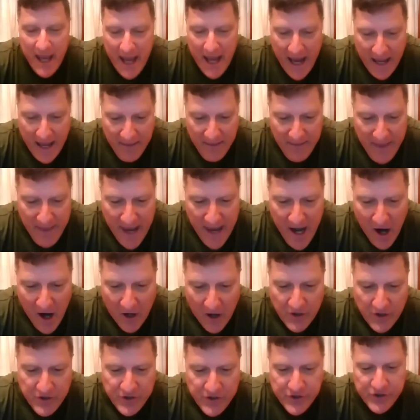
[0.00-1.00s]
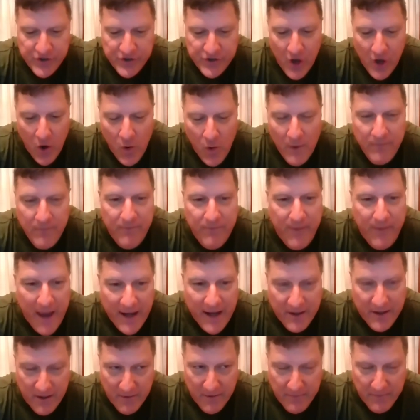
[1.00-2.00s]
And they are so
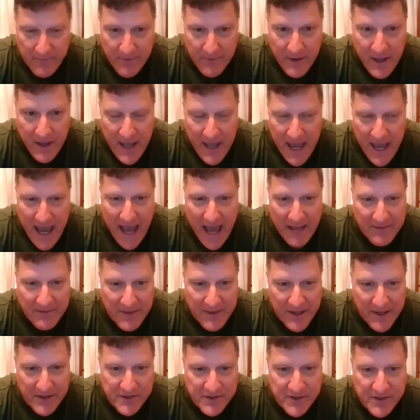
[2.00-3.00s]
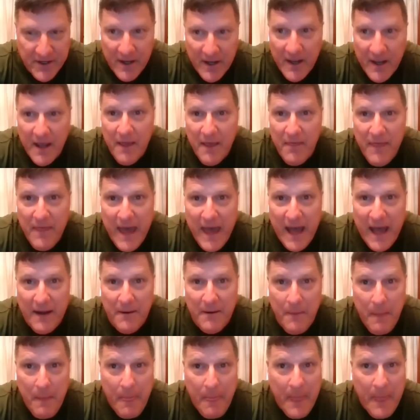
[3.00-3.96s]
effective at this that